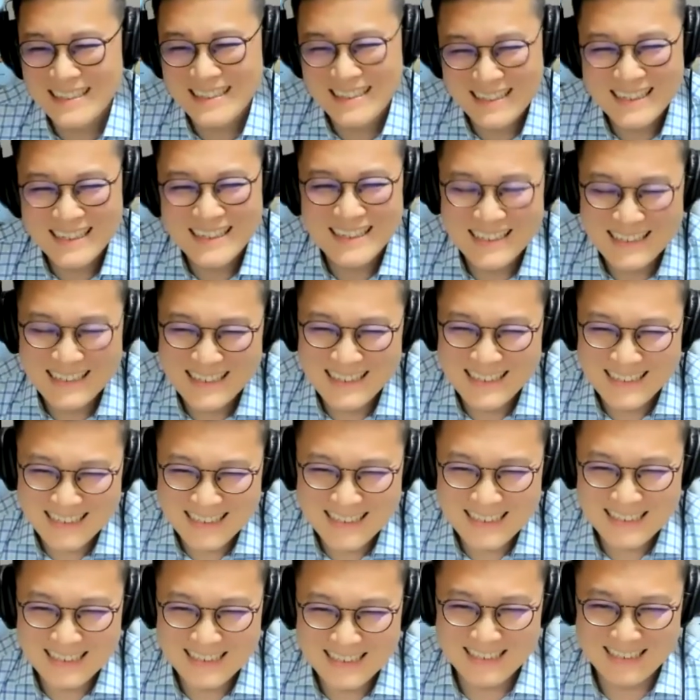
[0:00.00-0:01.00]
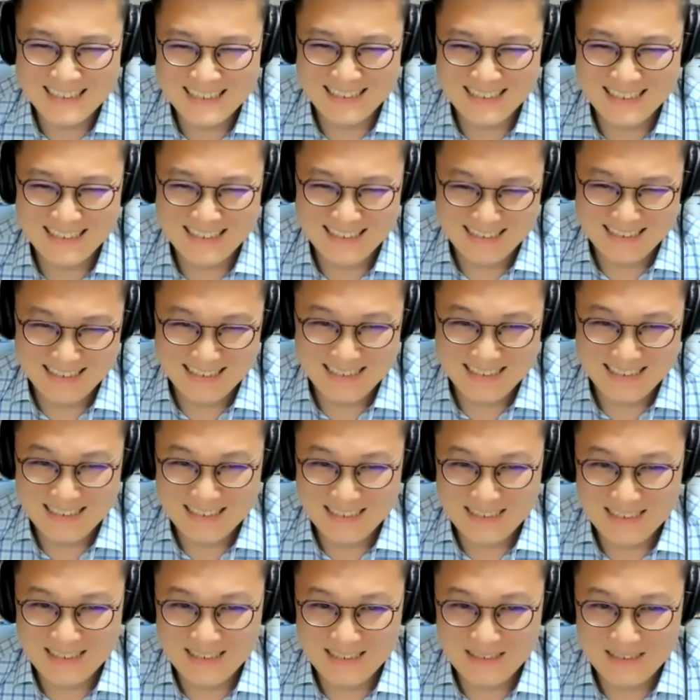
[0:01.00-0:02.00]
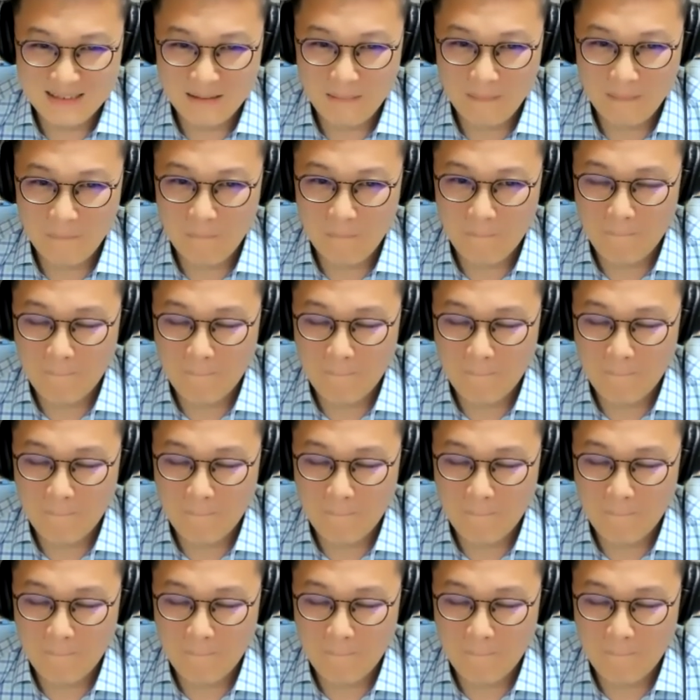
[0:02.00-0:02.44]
It is all about what I said,